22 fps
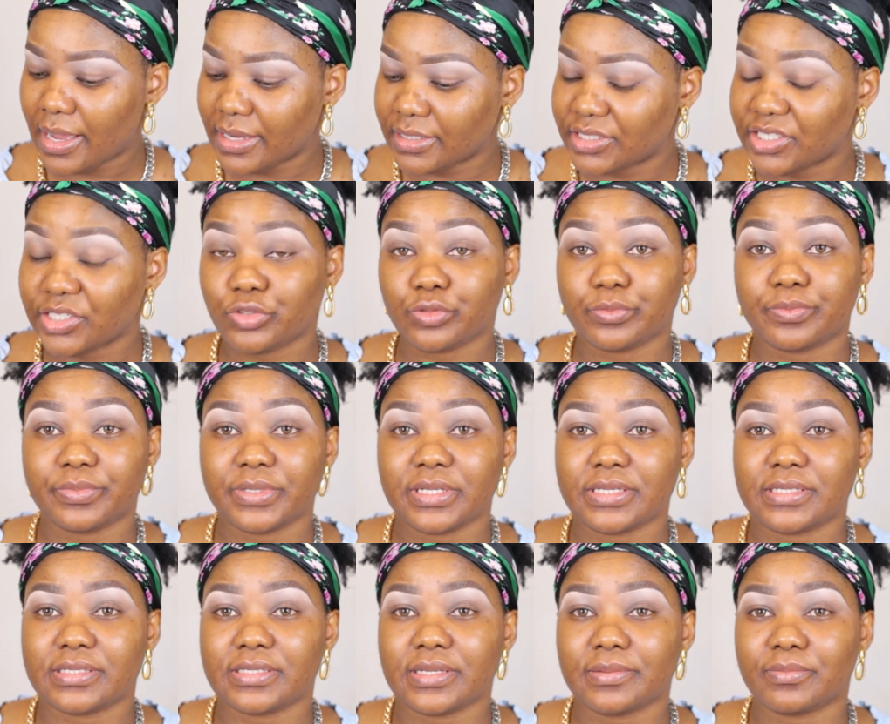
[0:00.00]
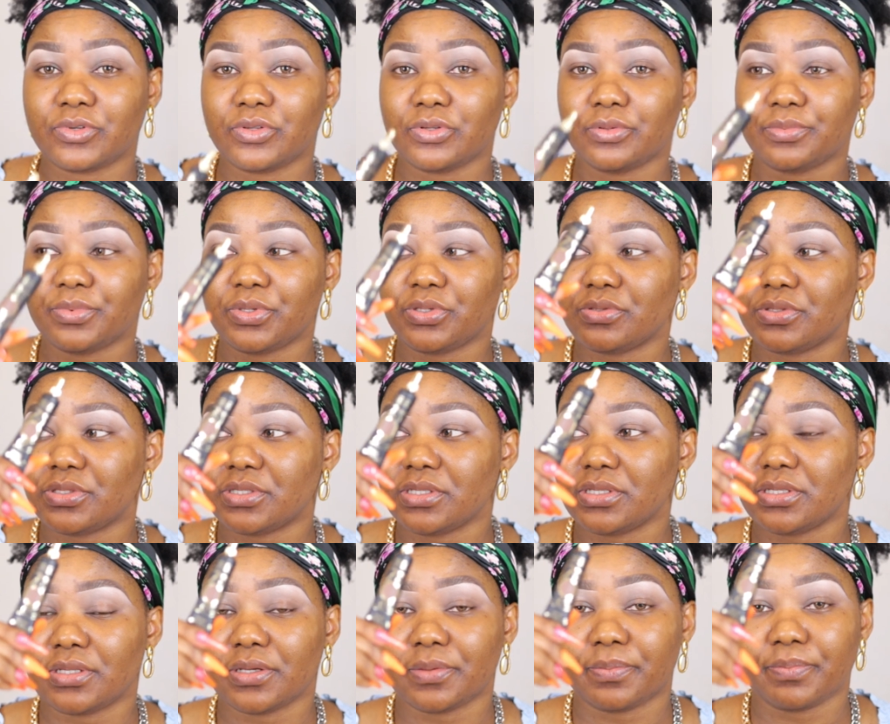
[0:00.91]
eyeshadow base I'm gonna be
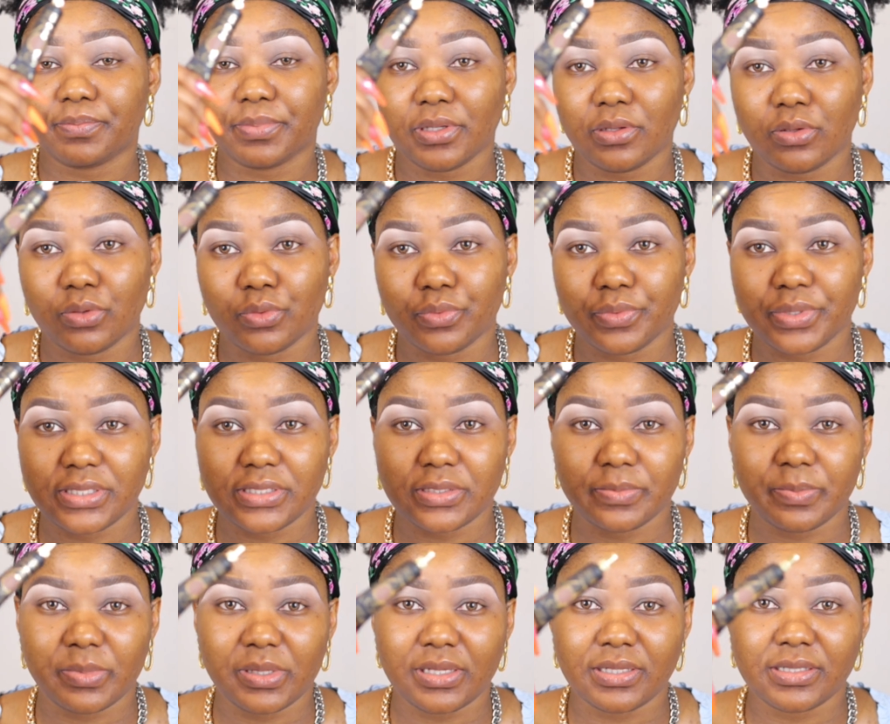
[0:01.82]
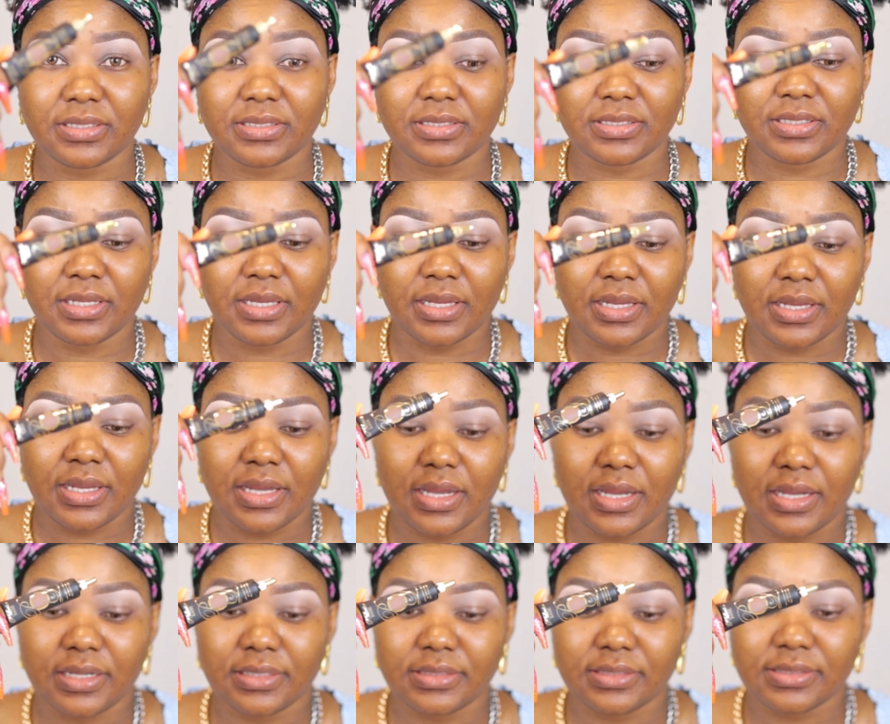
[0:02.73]
using the Pillowies base
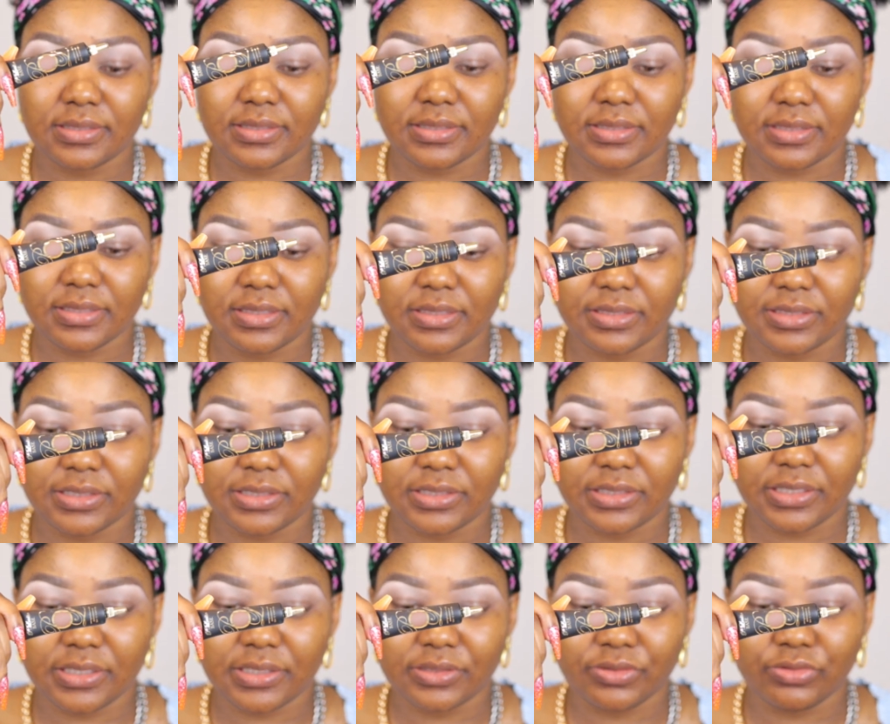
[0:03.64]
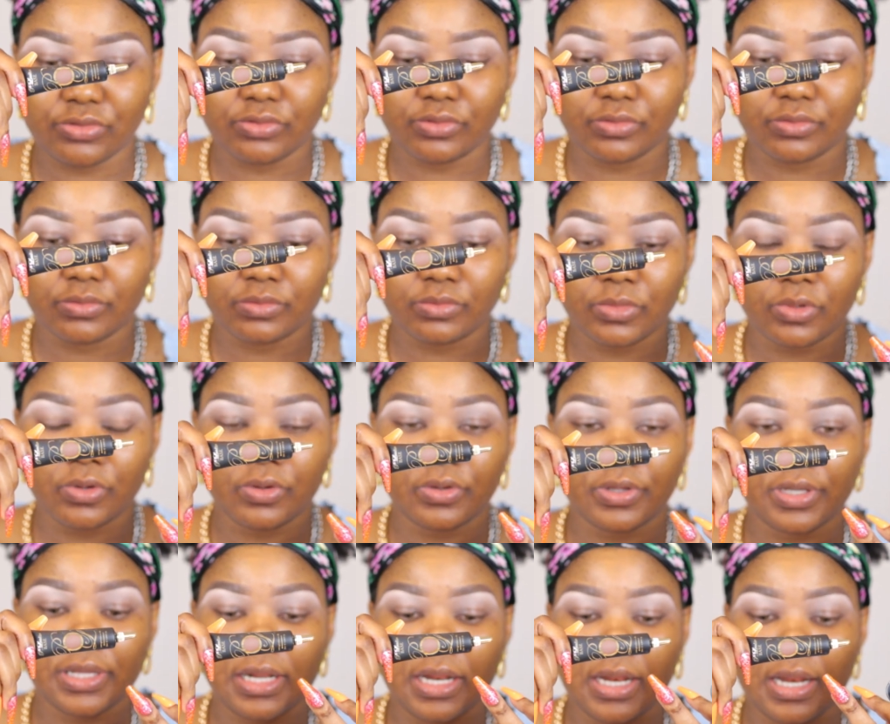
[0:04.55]
and this is in the shade Room
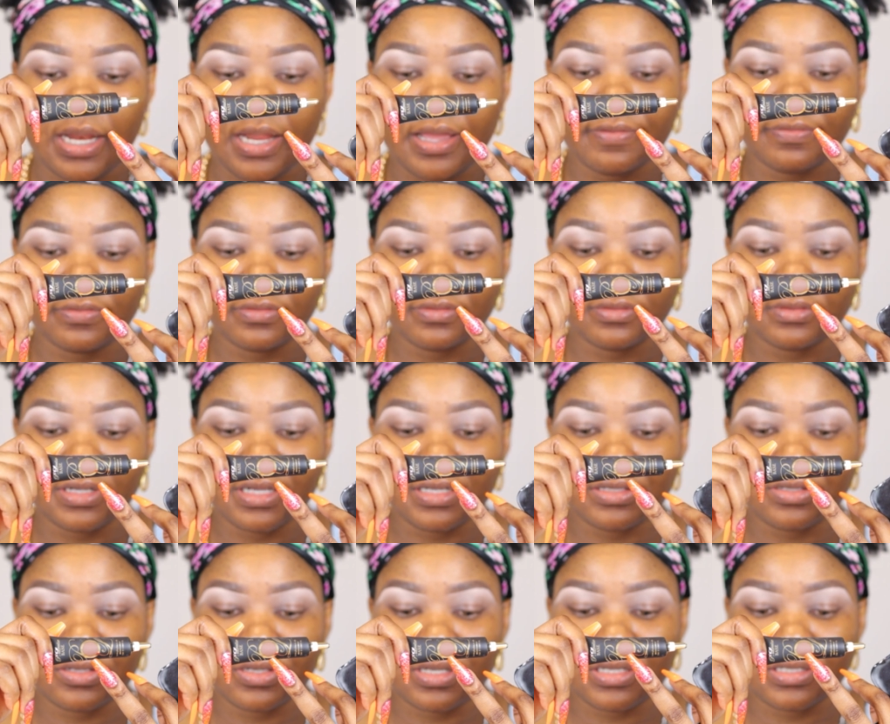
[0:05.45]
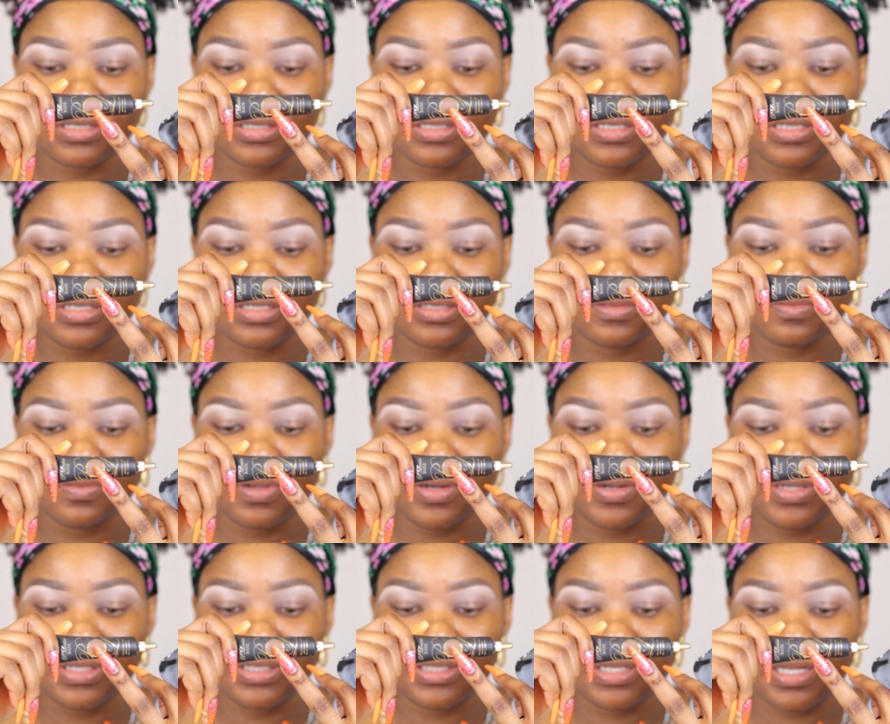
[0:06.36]
11 as you can see it's
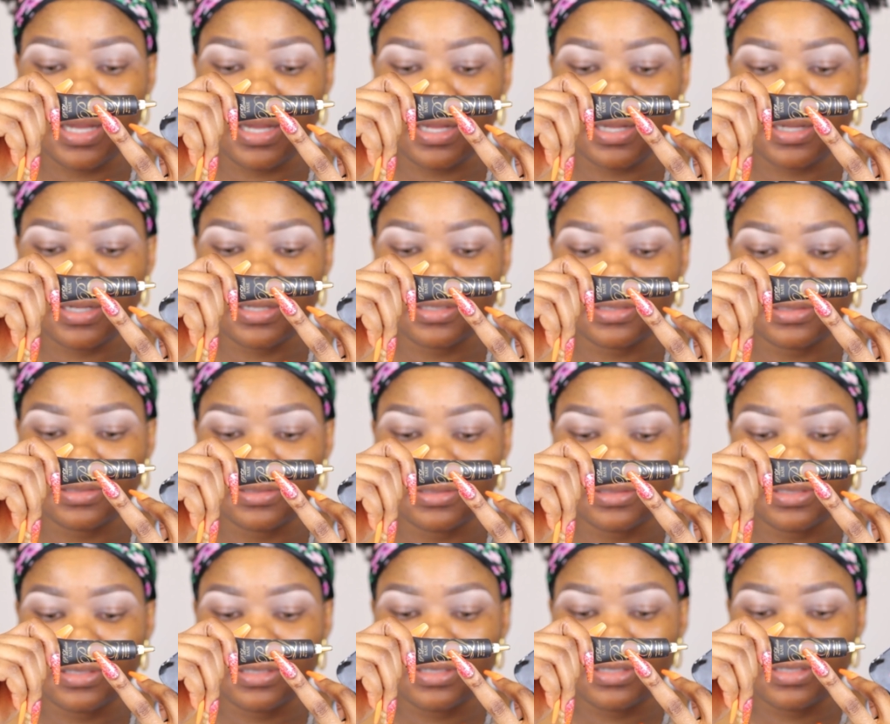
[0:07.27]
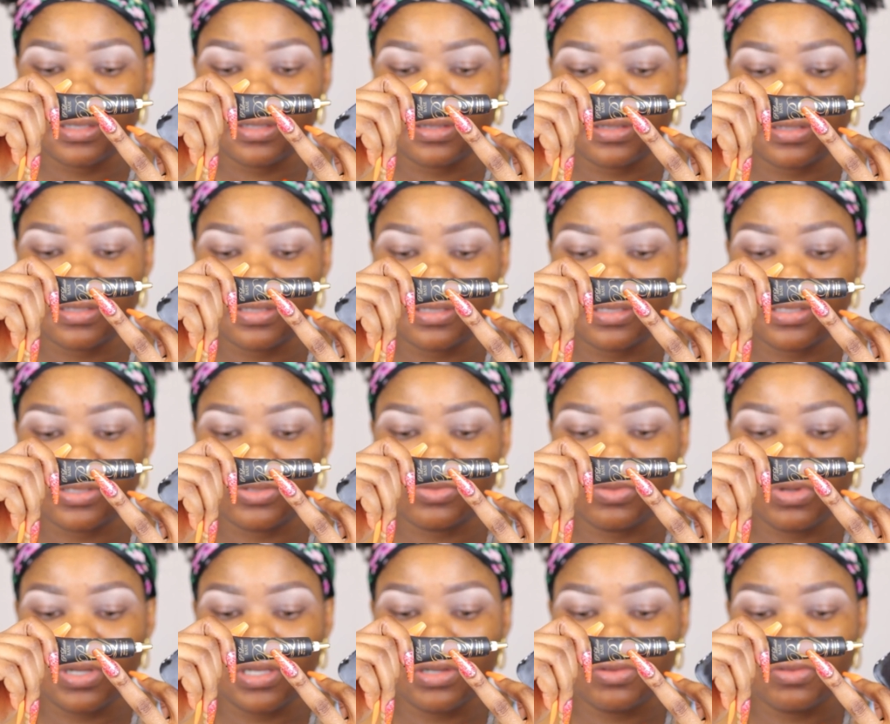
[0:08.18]
very dark
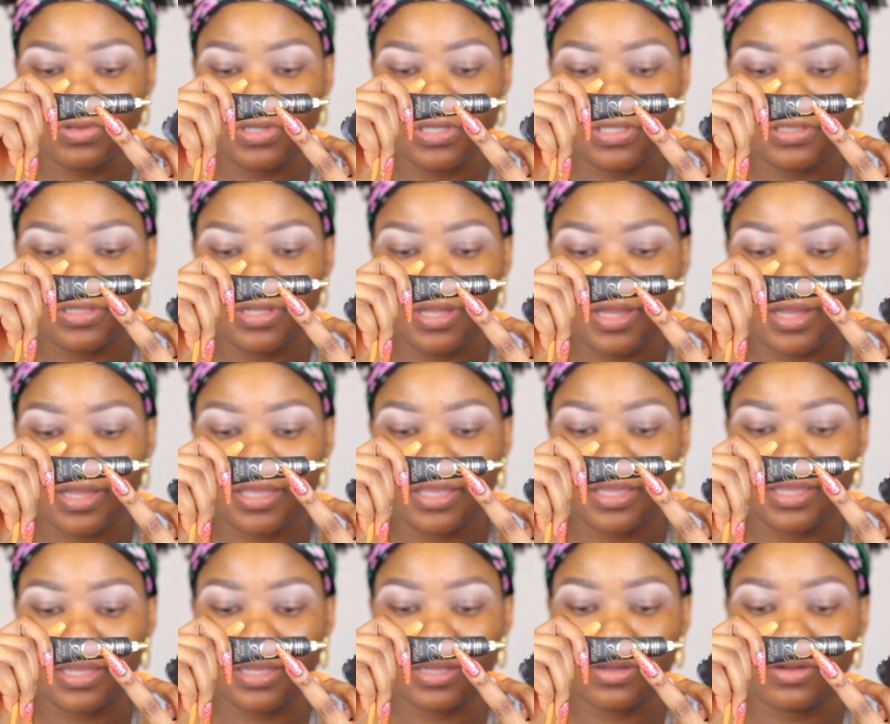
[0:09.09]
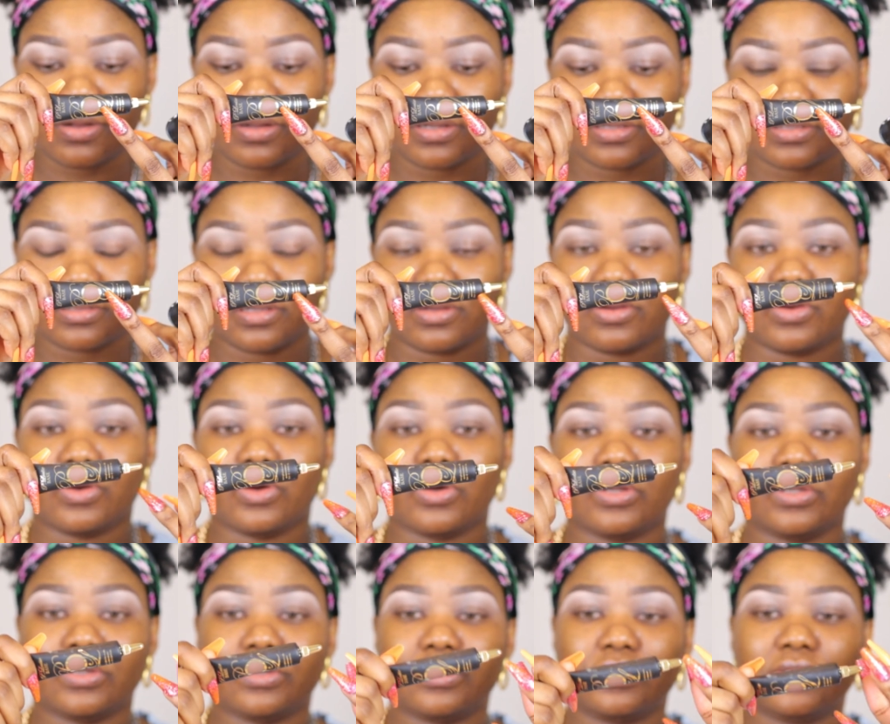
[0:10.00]
it's really really dark in
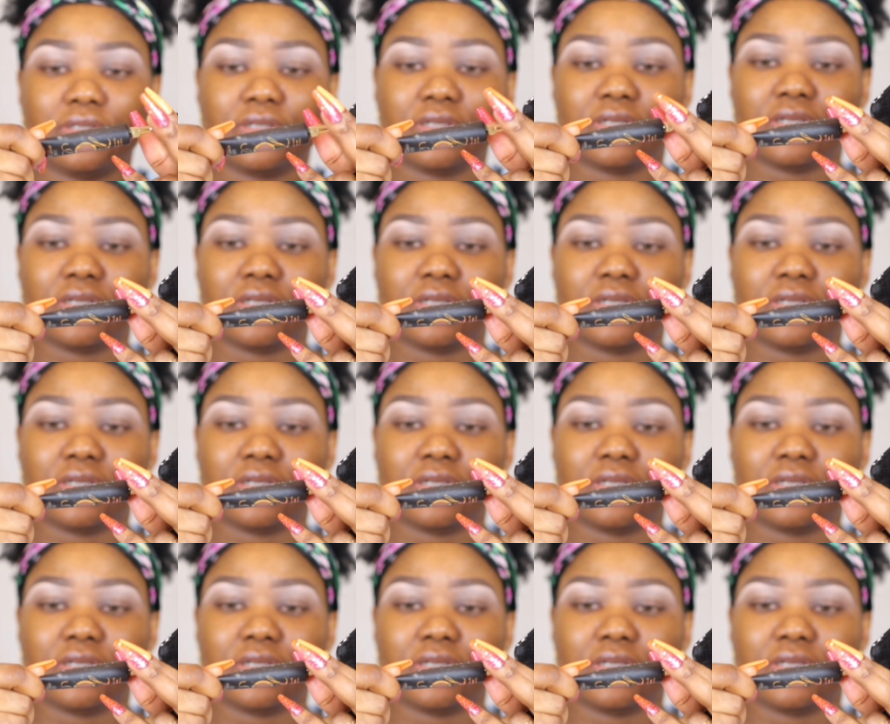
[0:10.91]
color